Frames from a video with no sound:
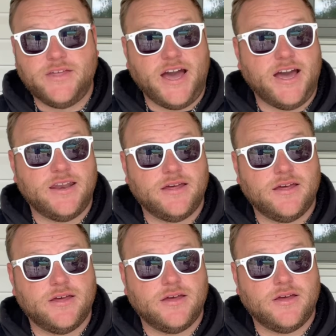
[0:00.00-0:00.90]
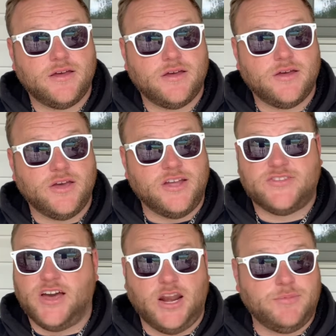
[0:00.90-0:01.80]
that
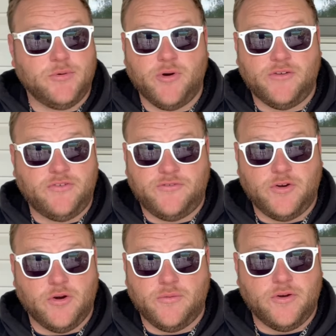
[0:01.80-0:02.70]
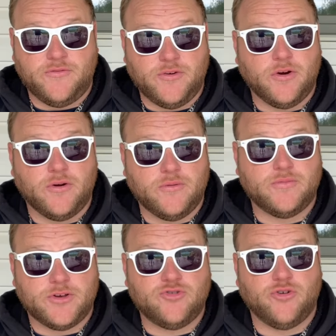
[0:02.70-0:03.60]
it's got to be rough if you're if
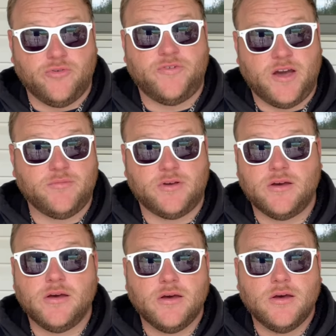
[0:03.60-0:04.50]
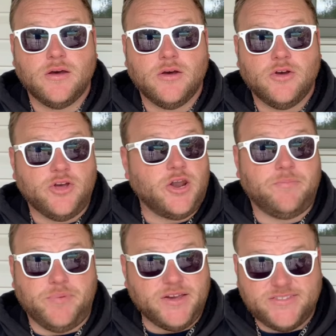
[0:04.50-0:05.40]
you're the Gaudreau family. You had
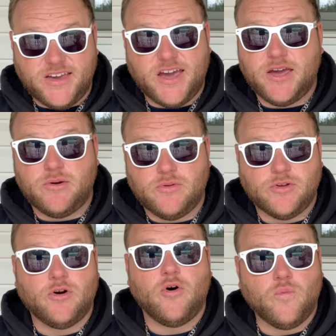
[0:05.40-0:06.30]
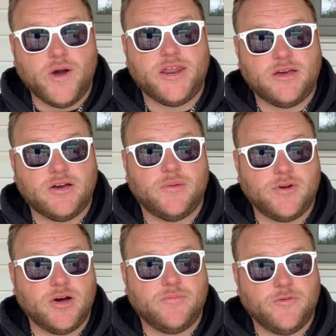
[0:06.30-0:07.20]
a big day, you know, a wedding
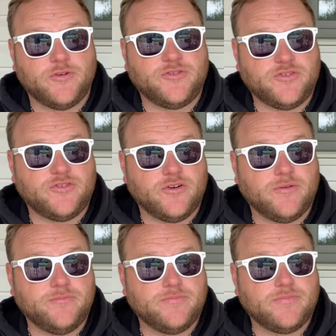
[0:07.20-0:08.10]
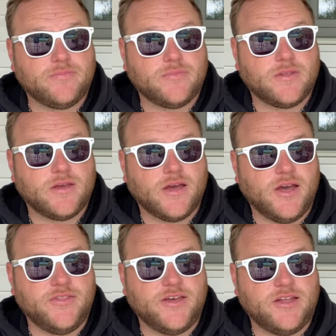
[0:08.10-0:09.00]
coming up for your sister,
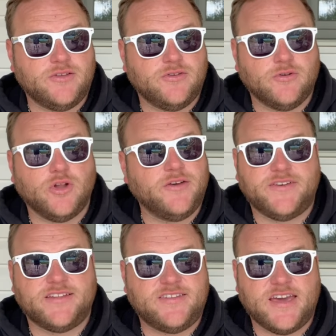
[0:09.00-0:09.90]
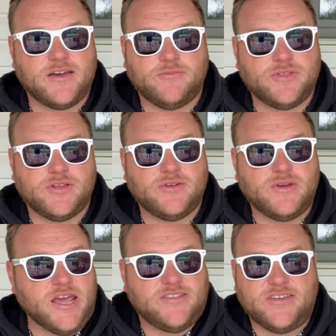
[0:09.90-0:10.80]
and then your life gets taken
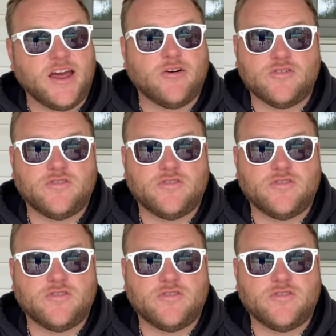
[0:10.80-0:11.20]
within 18 hours.